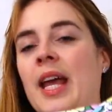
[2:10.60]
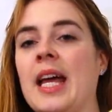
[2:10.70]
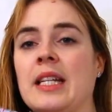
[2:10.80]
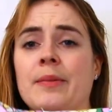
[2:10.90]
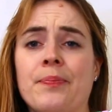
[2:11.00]

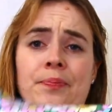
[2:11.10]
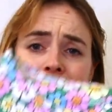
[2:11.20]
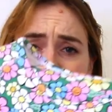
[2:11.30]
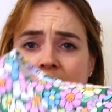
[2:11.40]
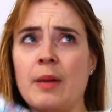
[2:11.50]
And
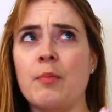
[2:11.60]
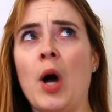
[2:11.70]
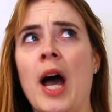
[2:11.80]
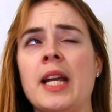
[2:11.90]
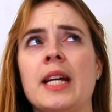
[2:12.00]

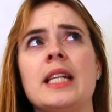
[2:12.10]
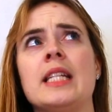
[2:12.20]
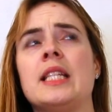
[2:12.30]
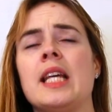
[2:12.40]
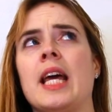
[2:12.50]
Moana
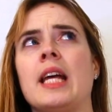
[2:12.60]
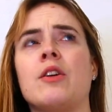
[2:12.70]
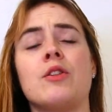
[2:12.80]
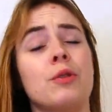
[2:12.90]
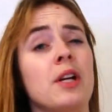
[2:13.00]
is an
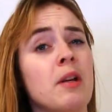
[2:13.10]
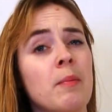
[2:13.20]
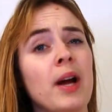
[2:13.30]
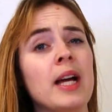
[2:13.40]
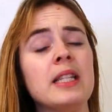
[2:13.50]
Australian
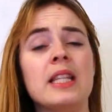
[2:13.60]
brand.